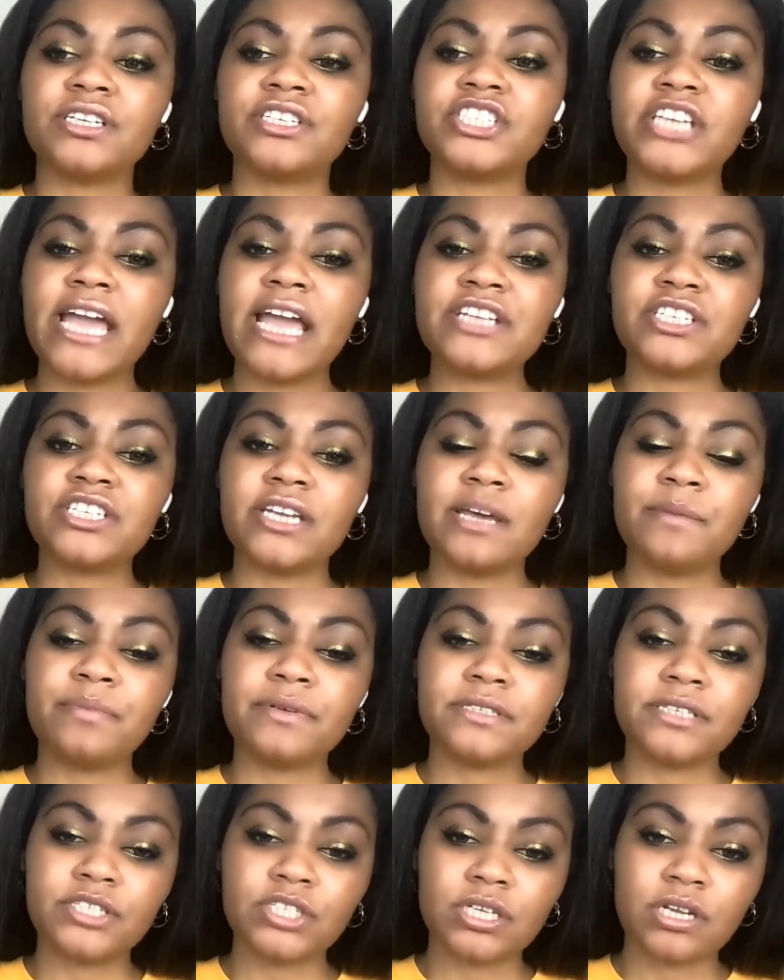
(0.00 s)
to change and
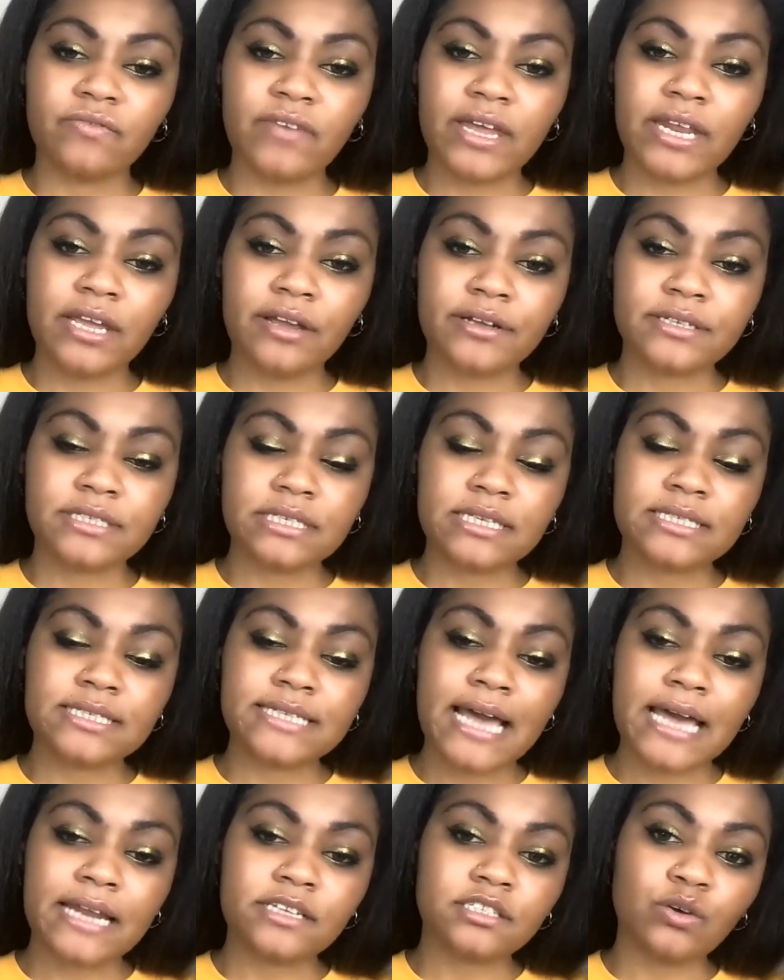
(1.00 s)
imposition of adherence to the
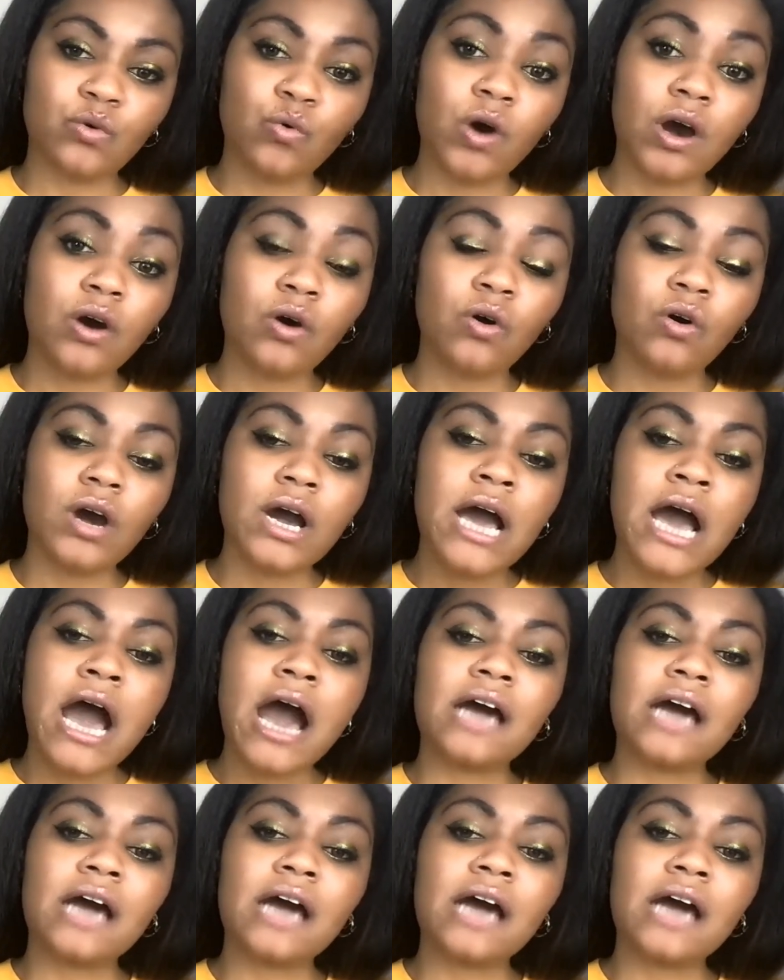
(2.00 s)
status quo